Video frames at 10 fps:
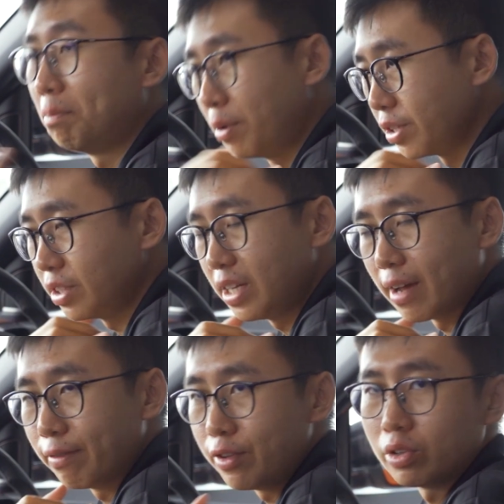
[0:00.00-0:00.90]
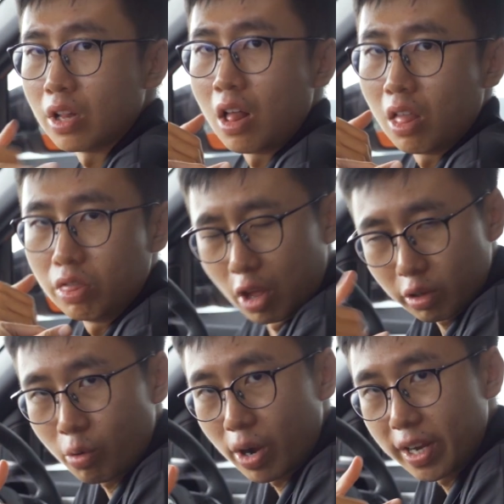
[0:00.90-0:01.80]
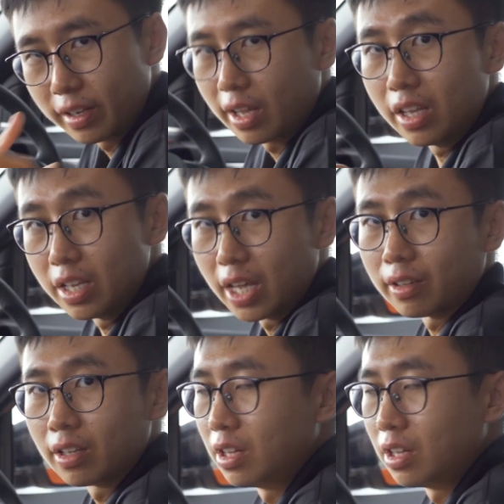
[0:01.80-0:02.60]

Personally, I feel not quite there yet.